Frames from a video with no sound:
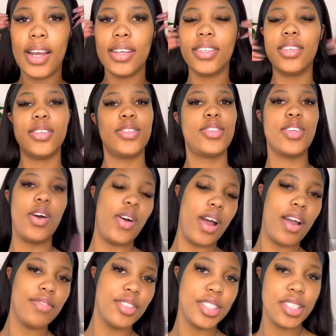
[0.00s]
so
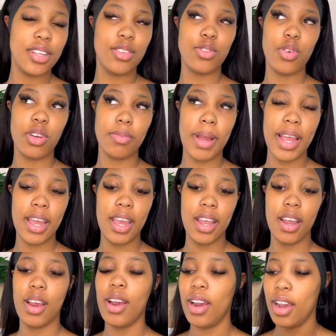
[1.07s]
I've just installed my
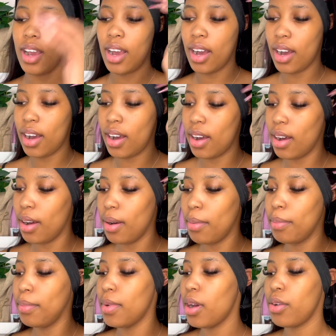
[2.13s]
hair.
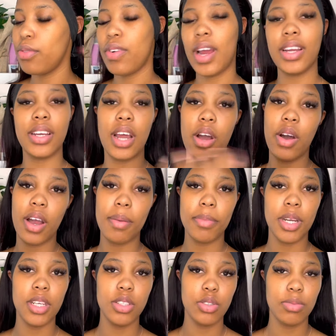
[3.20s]
Right now I'm
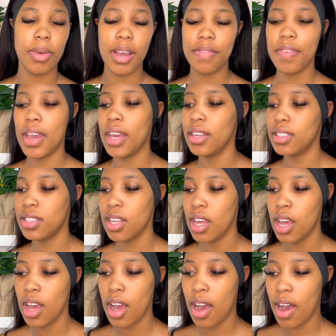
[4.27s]
gonna do my face.
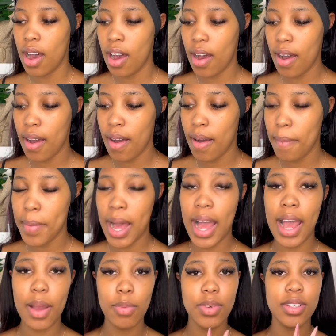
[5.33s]

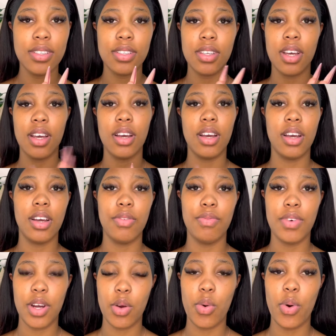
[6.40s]
I was
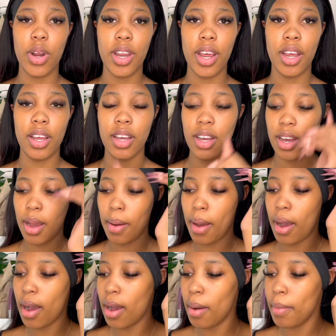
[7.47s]
recording
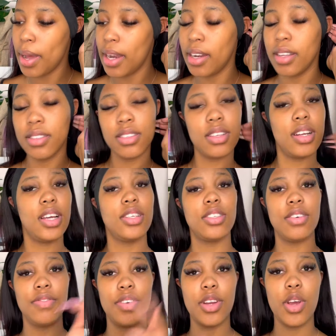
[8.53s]
an
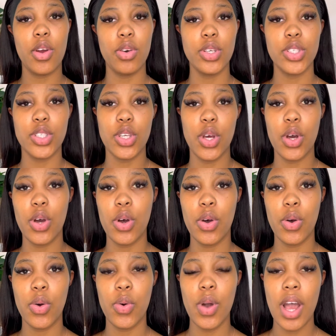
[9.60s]
installation video,
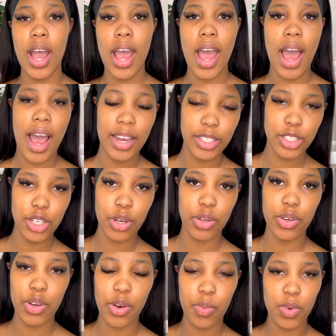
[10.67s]
so I don't
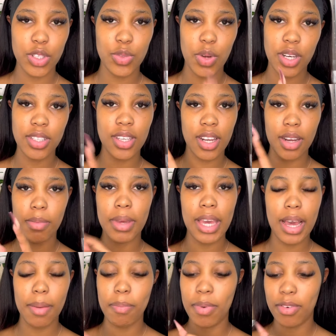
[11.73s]
know which one is gonna be
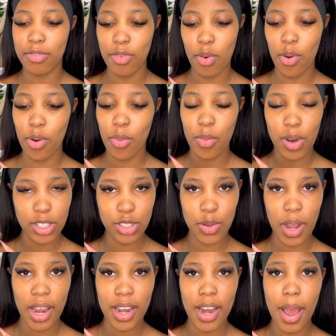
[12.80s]
up before which
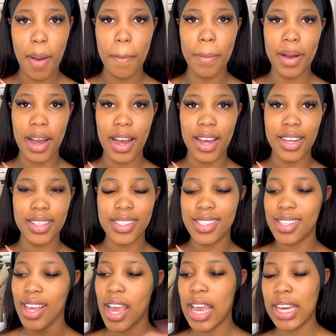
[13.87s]
one, but
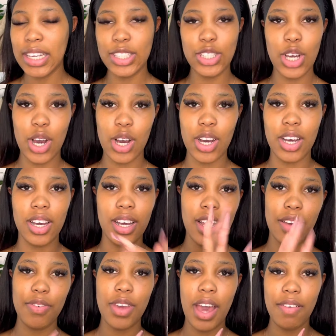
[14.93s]
yeah,
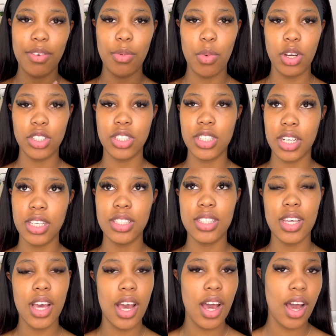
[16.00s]
if you haven't watched it,
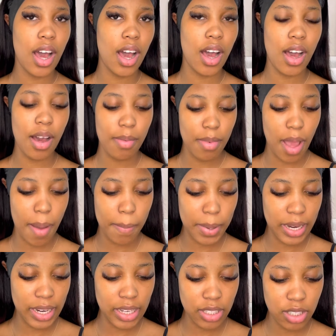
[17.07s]

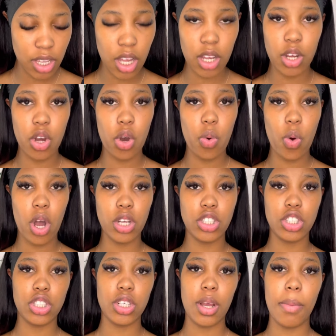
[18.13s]
please go
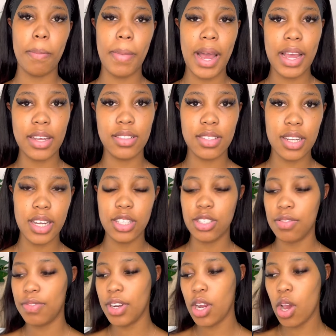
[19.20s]
watch my
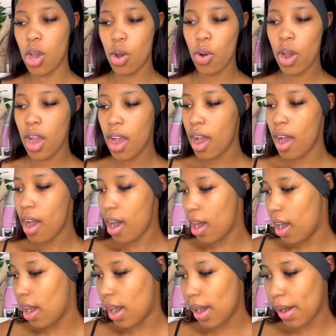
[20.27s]
installation video.
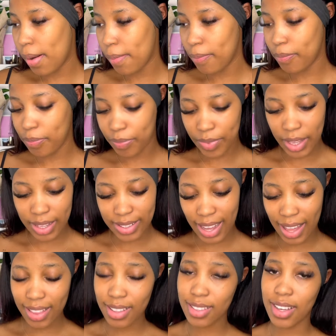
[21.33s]
It's
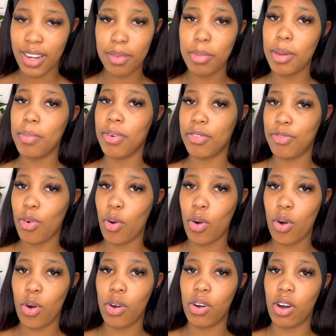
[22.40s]
either it's gonna be
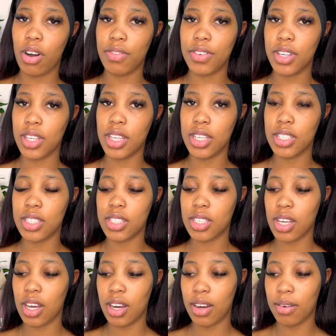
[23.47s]
before or after this
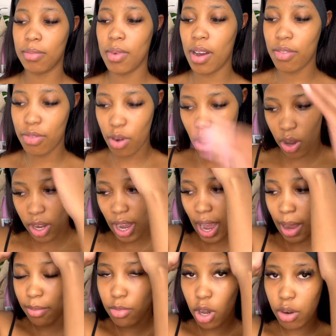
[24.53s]
vlog,
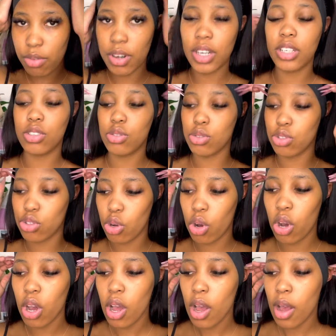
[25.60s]
I'm not really too
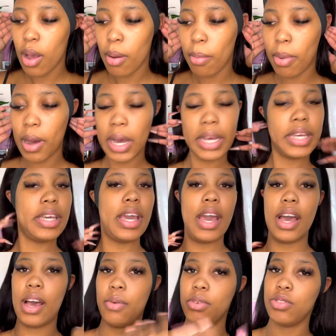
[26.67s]
sure, but yeah,
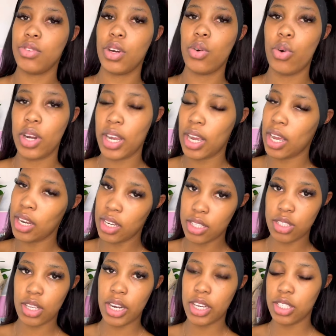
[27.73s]
I was recording an
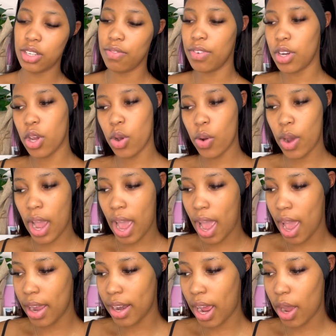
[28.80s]
installation video
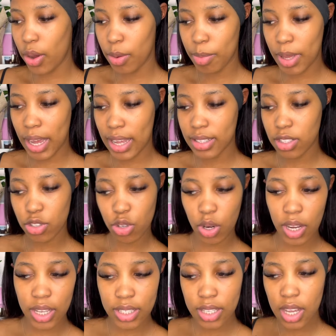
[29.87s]
and I hope you guys enjoy
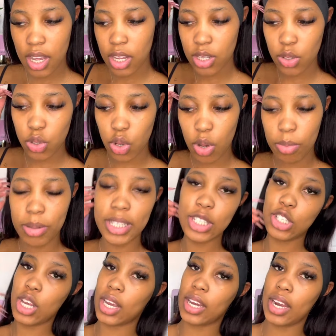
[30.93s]
it, so please
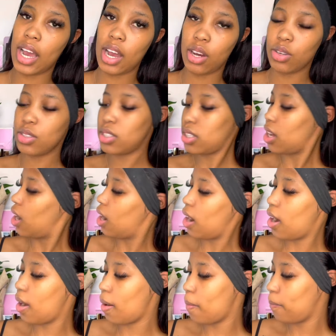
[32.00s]
check it out.
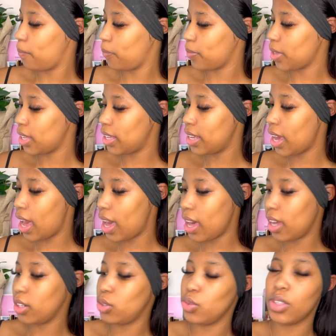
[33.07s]
Yeah,
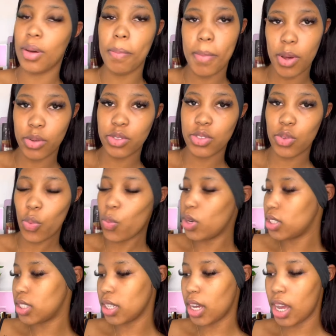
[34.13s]
and do the most
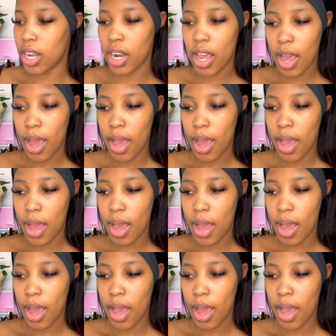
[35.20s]
once again.